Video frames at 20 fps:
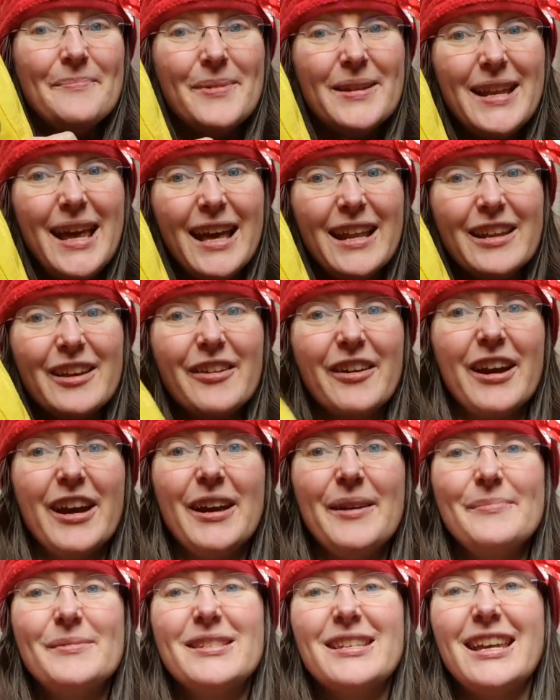
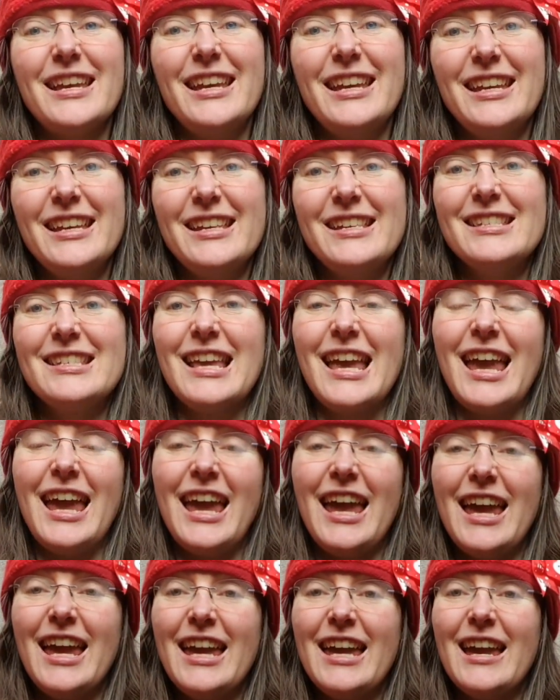Bananagrams is
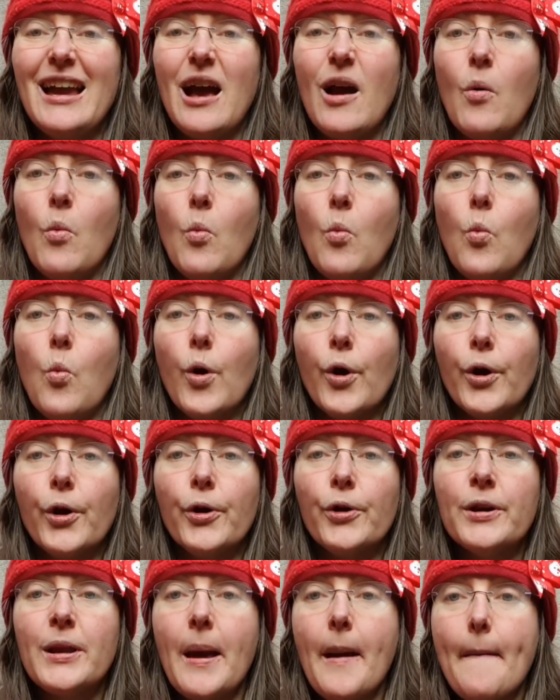a
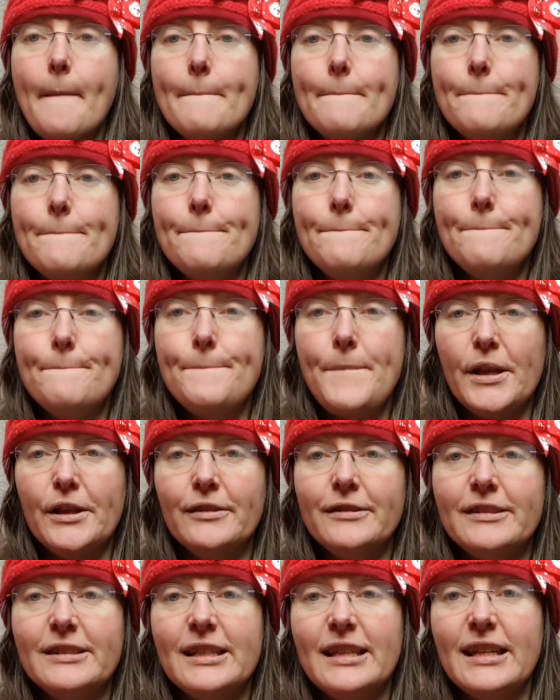word
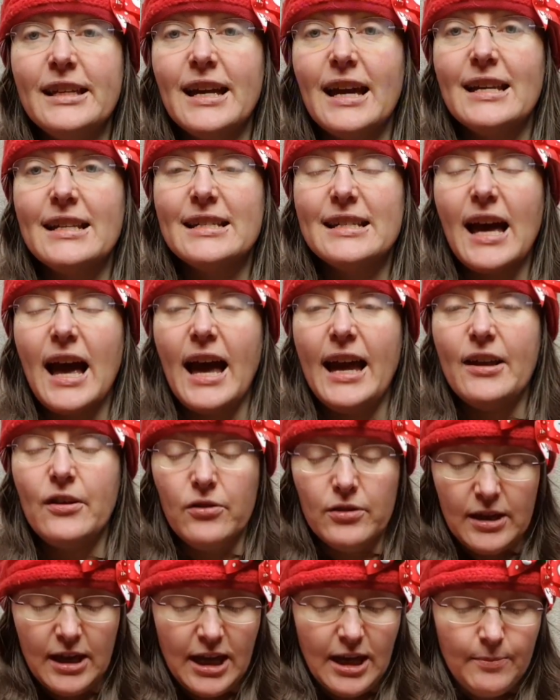building
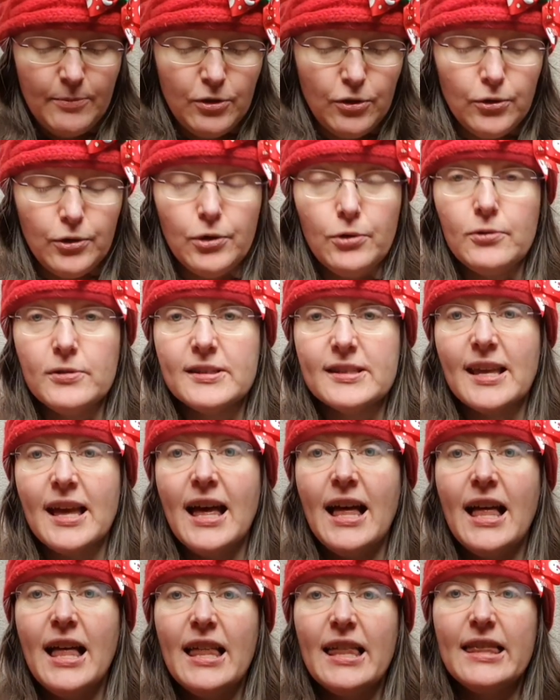tile game. You use
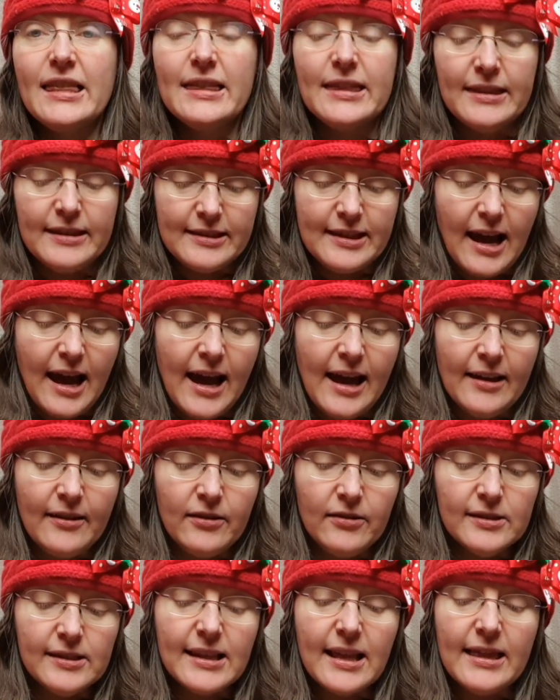
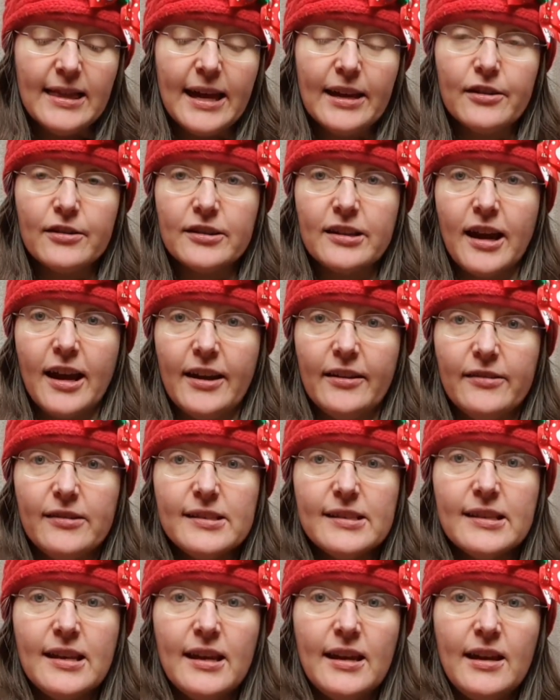tiles, letter
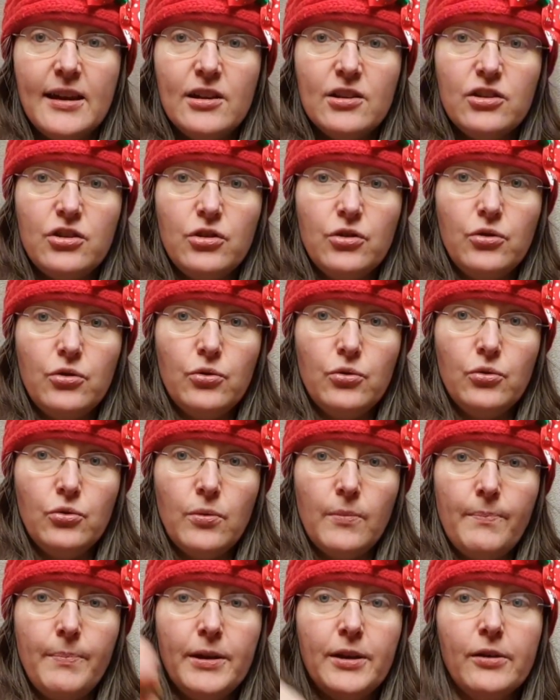tiles,
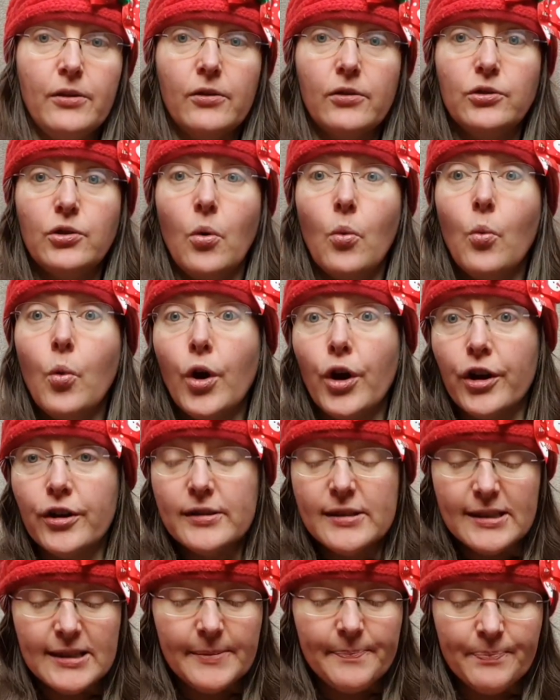to build
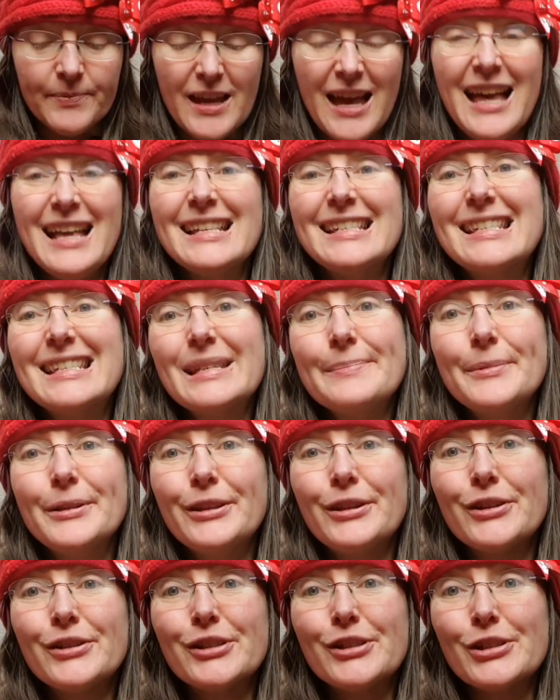words,
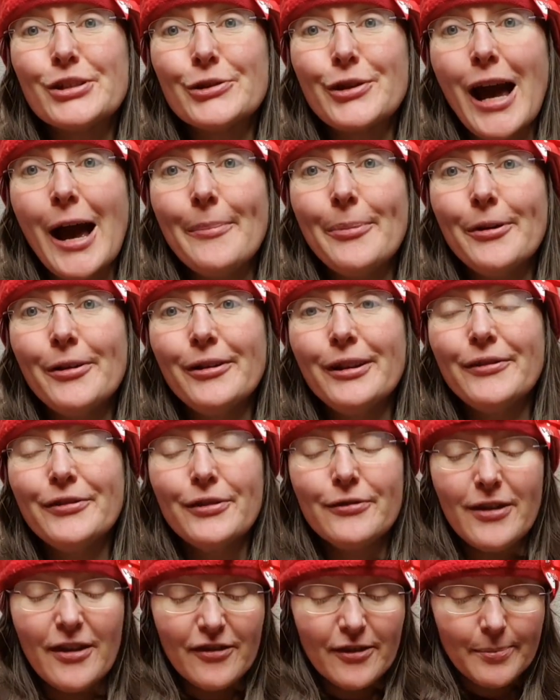similar to Scrabble if
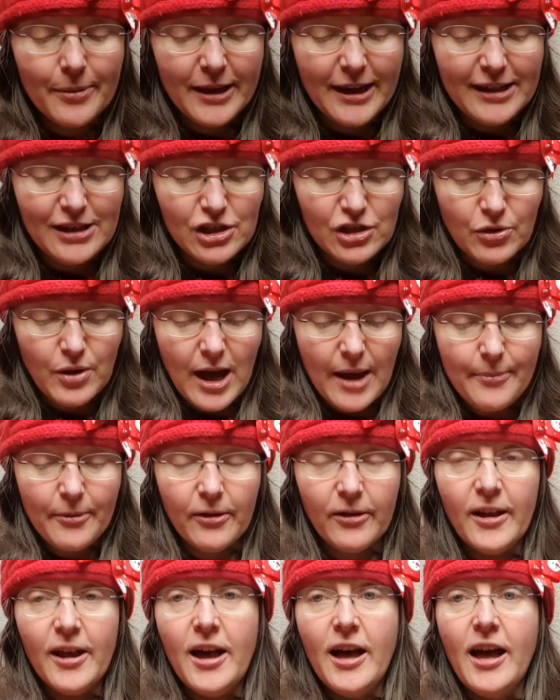you've ever played
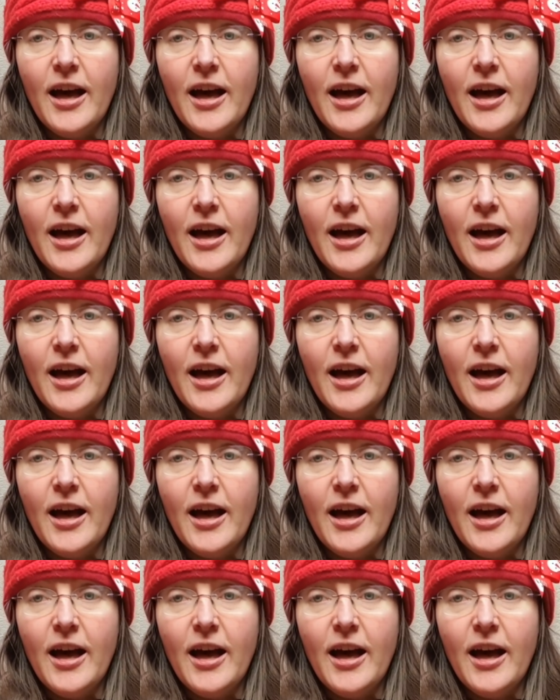Scrabble.